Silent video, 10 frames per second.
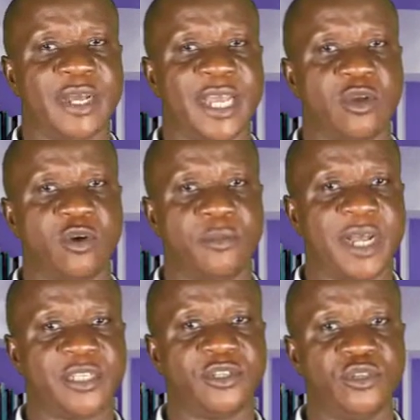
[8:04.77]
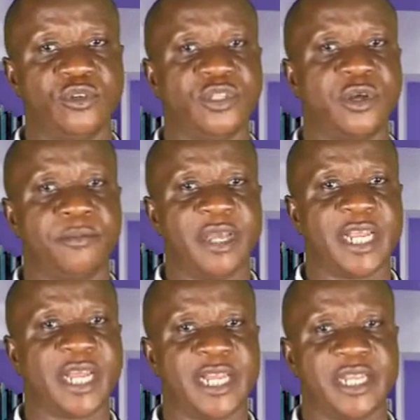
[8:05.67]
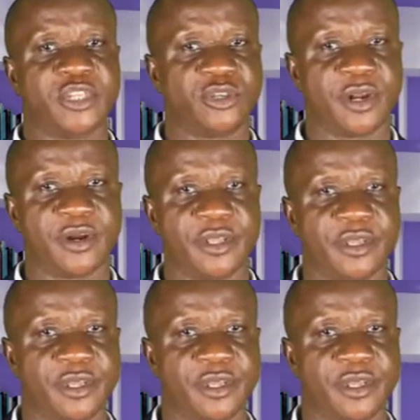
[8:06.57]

are in commerce, you use your medical dictionary.